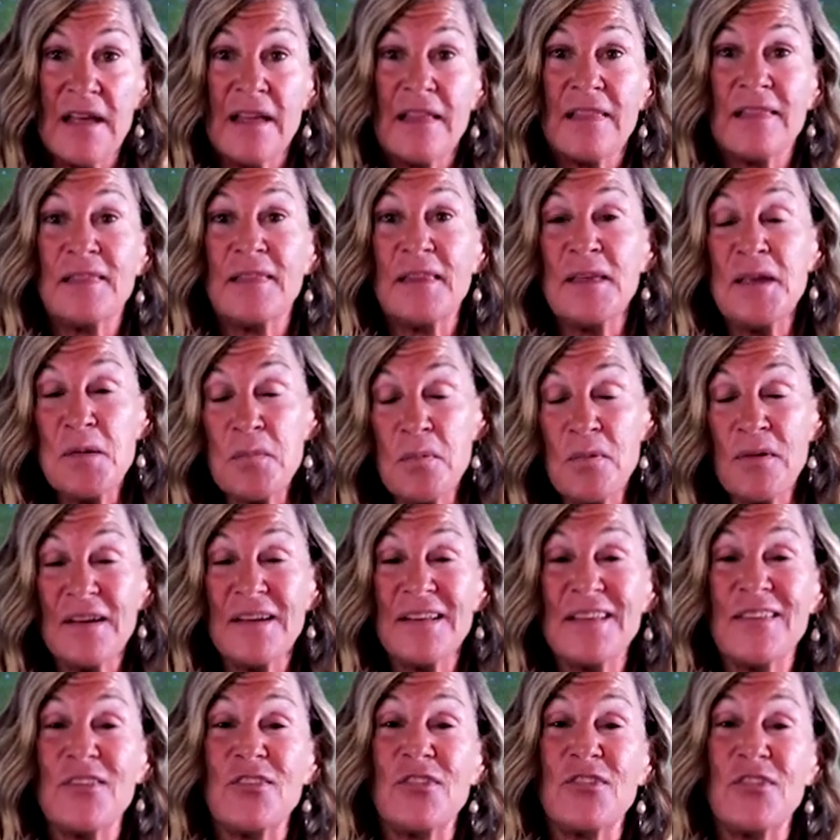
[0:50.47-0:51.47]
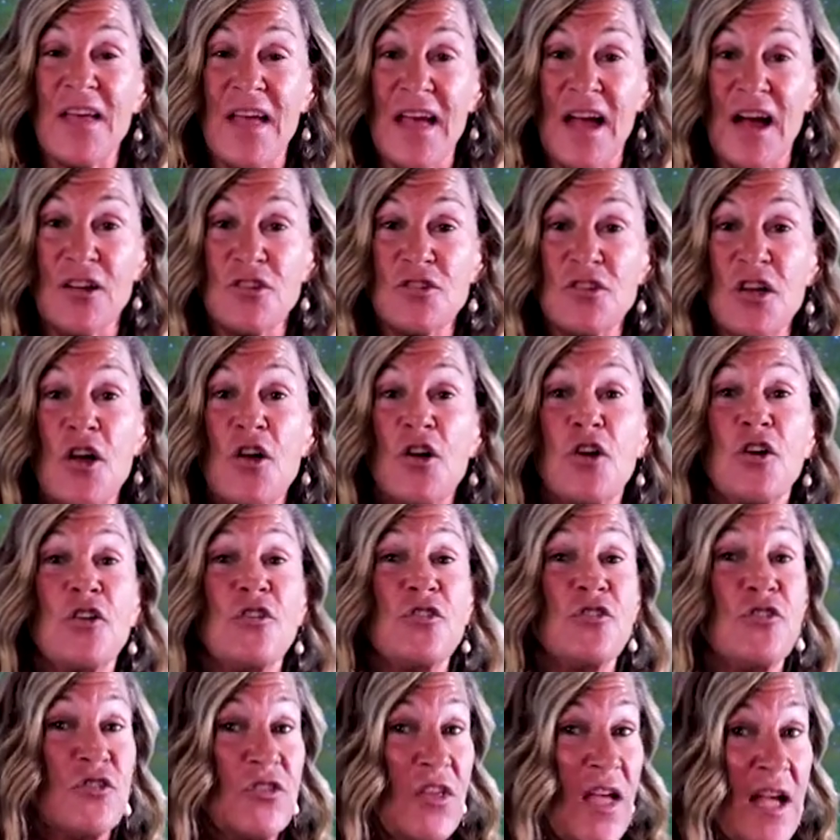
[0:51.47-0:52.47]
Libra and Sag,
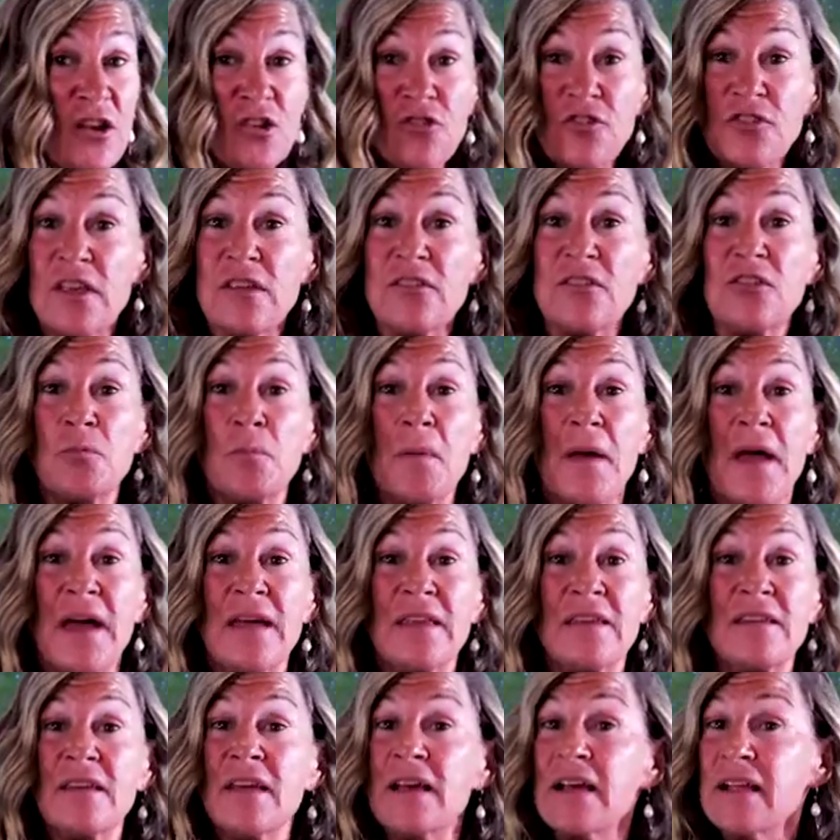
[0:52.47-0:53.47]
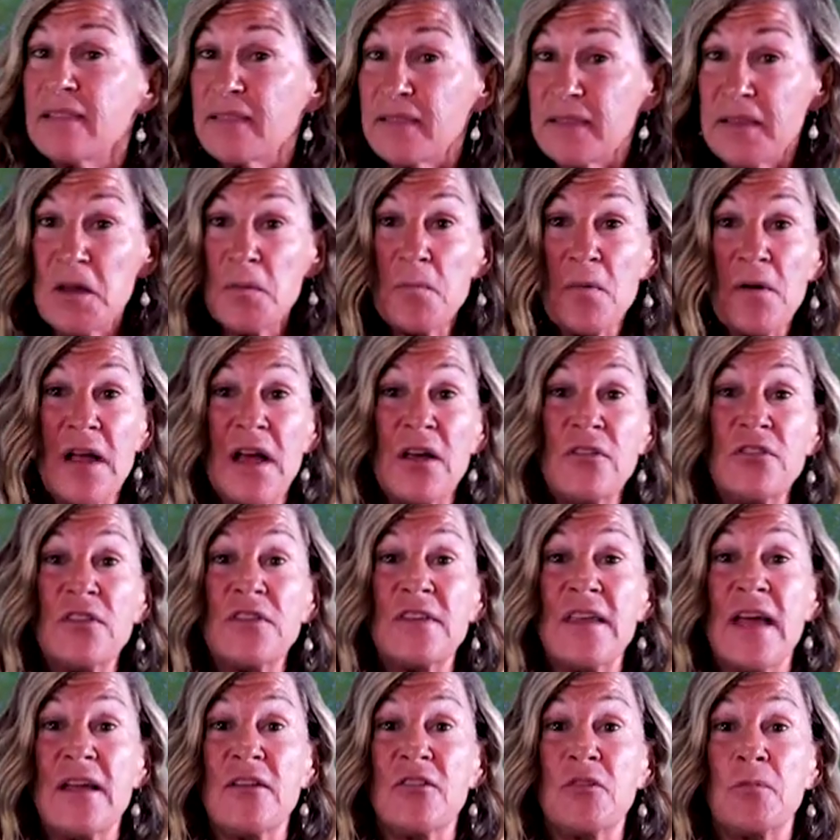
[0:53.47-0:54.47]
Sag says spend, Libra has the
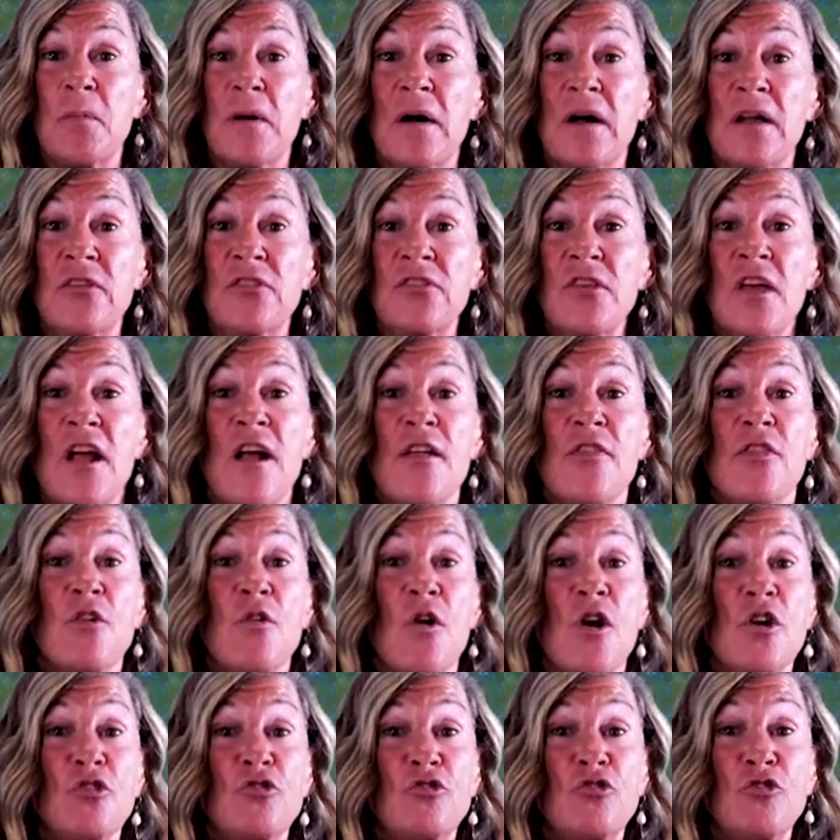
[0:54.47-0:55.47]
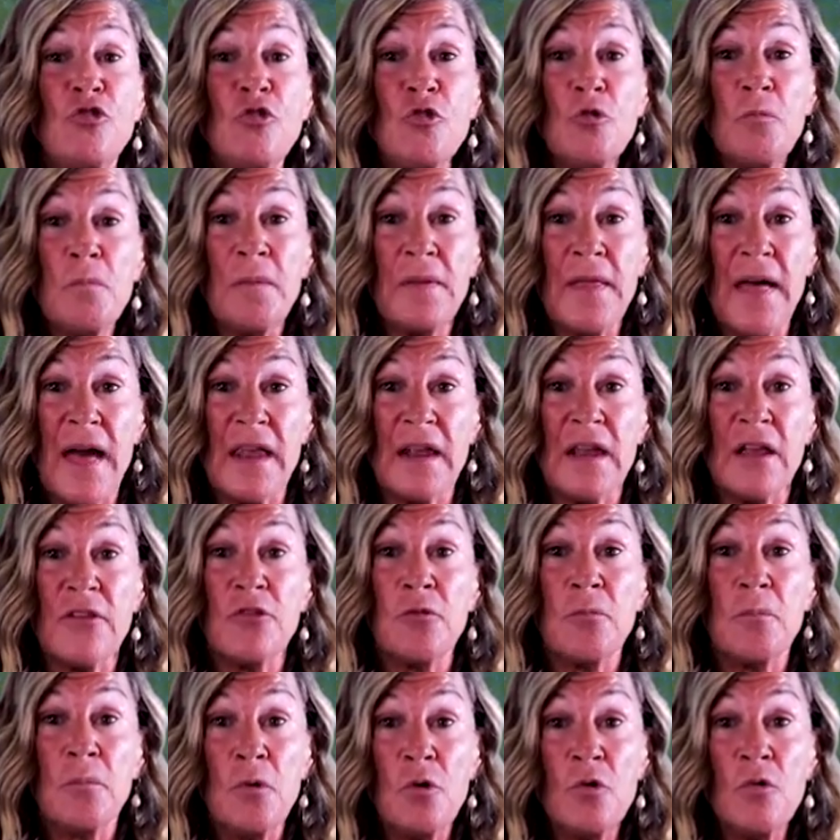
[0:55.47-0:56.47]
taste buds. There are two
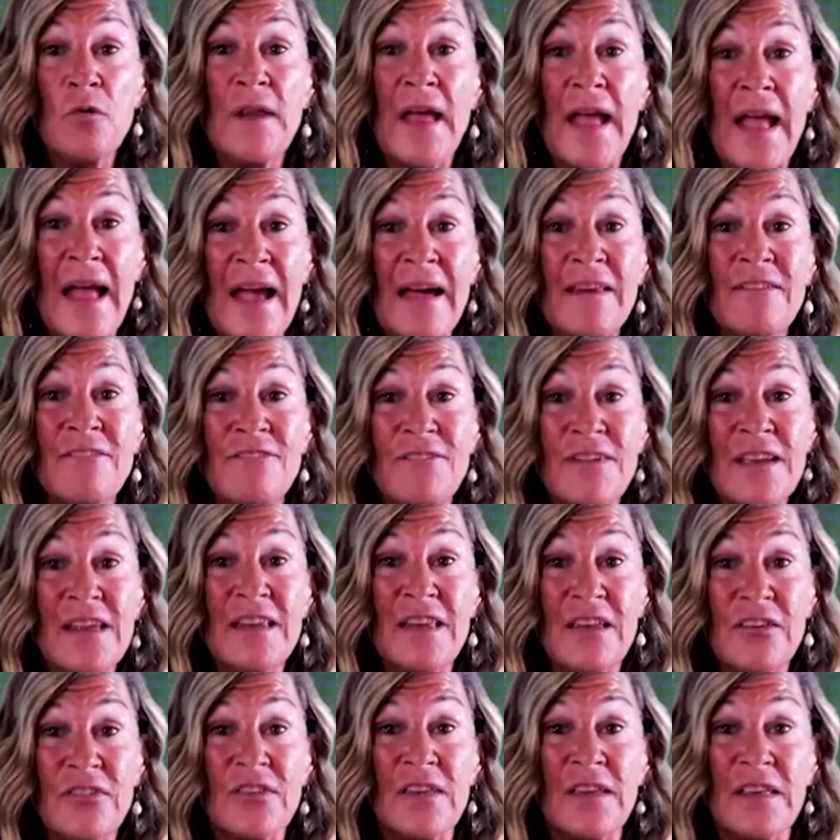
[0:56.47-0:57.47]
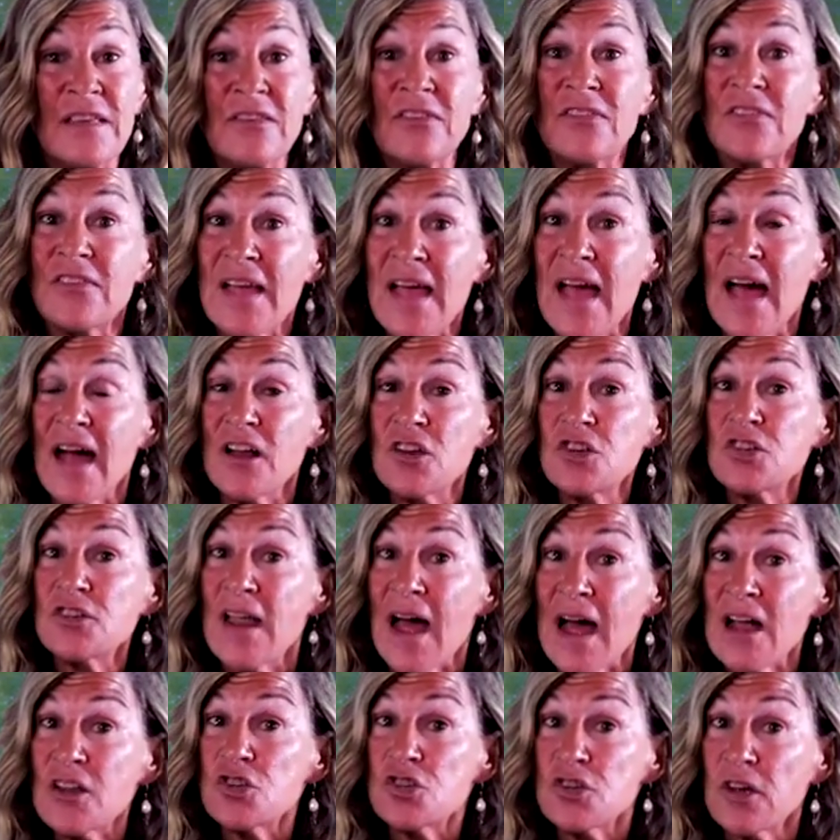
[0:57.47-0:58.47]
planets, Moon and Venus, in Sag,
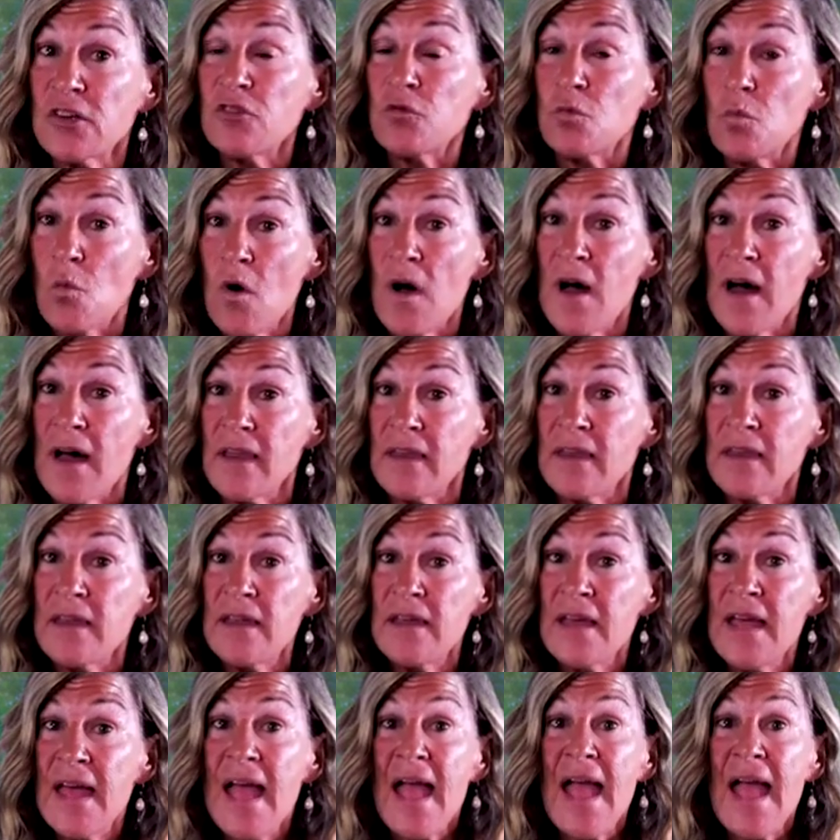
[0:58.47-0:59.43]
not just one.